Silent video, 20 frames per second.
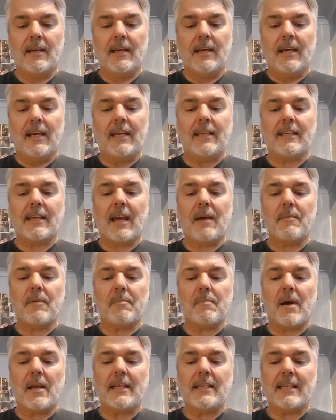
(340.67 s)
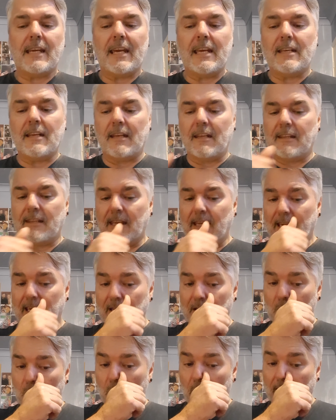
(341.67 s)
He'd kept the monies hidden,
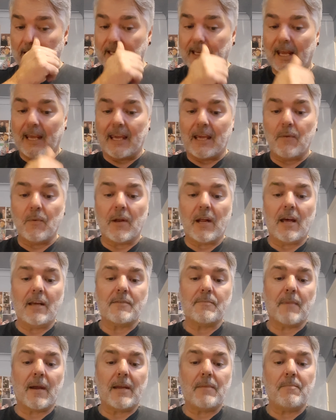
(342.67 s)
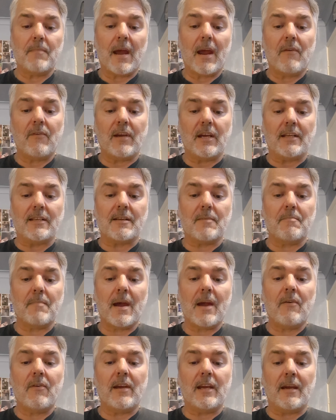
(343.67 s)
thinking that one day he would ask Maid Marian to
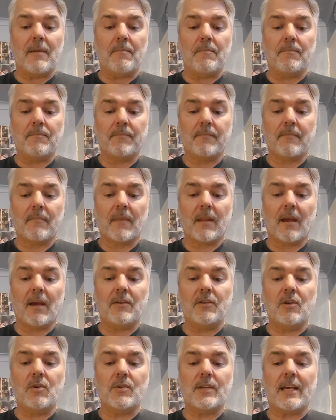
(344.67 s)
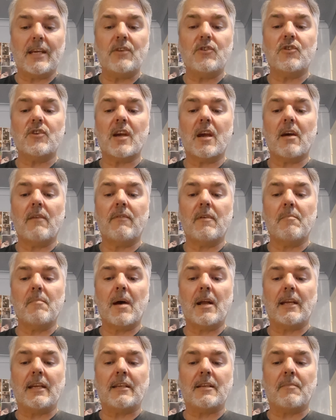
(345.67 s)
marry him and use his share of the
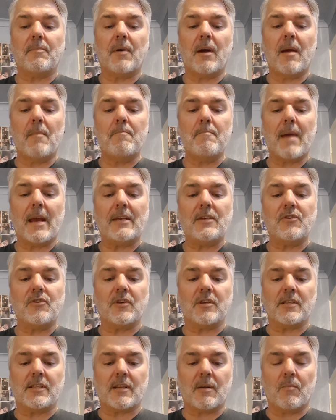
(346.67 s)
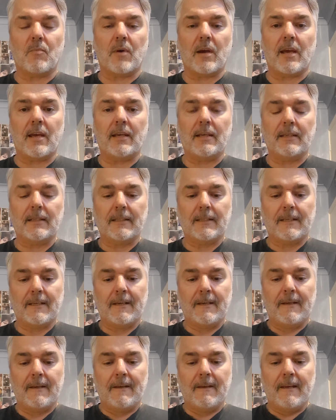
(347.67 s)
money to buy a mansion somewhere.
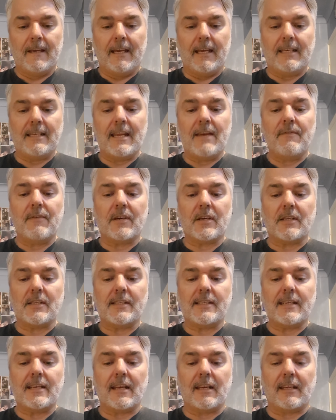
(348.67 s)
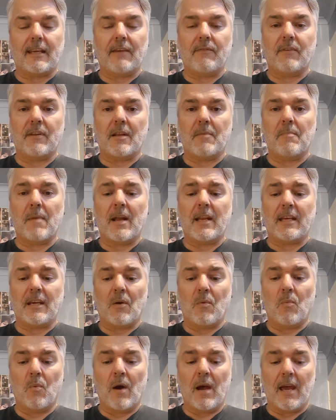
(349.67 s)
He'd never considered giving the money
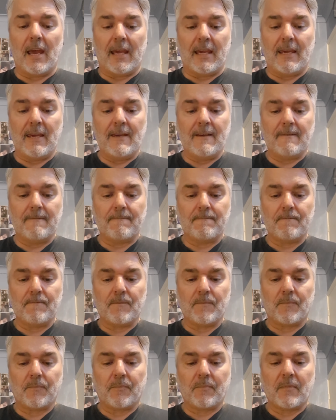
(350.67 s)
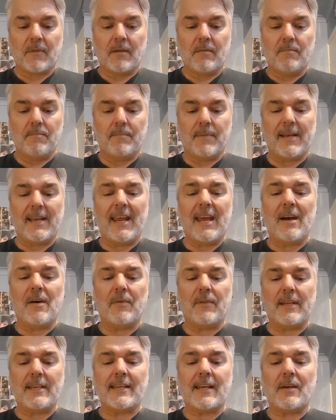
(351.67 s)
away. But now
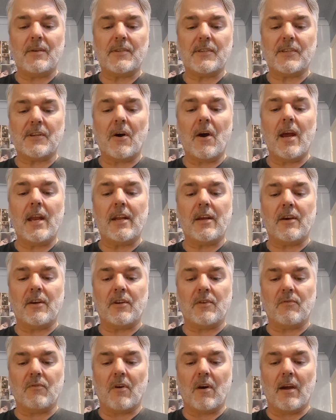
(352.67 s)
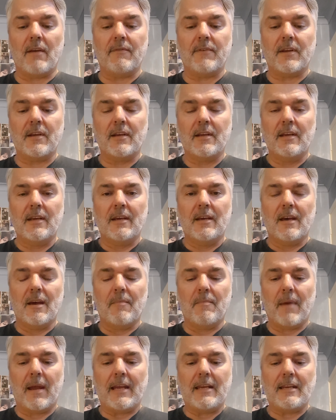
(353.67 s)
this outsider had arrived
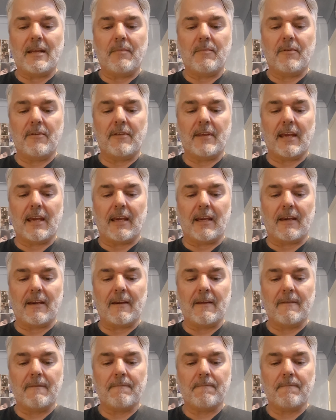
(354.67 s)
and made him think.